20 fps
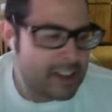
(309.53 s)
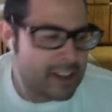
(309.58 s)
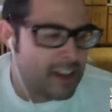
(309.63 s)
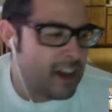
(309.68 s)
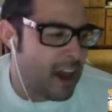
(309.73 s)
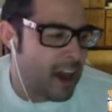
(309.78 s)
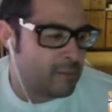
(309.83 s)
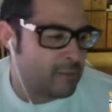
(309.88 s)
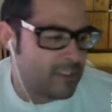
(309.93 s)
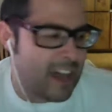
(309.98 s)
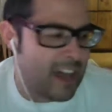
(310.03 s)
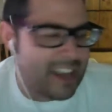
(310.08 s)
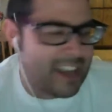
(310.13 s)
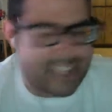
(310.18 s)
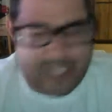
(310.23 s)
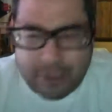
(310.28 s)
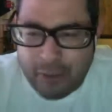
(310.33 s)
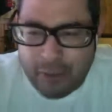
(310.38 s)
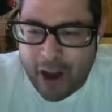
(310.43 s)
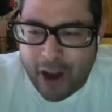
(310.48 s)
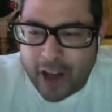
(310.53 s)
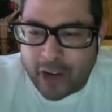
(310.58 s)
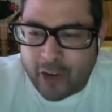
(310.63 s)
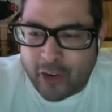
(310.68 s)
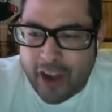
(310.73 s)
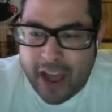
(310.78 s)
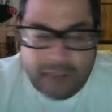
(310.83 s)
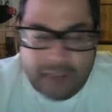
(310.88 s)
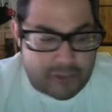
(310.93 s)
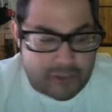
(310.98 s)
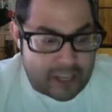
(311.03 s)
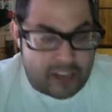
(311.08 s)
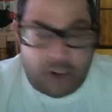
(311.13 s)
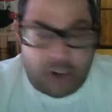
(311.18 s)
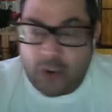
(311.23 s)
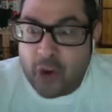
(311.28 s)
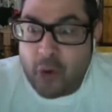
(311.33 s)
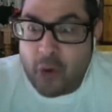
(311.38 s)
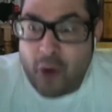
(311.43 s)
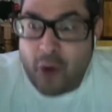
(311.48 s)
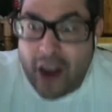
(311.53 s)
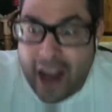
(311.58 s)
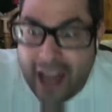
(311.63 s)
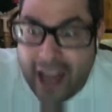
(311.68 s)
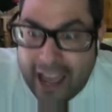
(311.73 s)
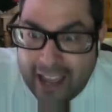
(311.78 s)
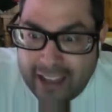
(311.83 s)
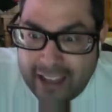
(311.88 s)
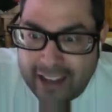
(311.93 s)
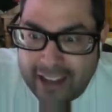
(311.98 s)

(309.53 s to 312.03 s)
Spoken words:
I'm signing some autographs. I don't know why,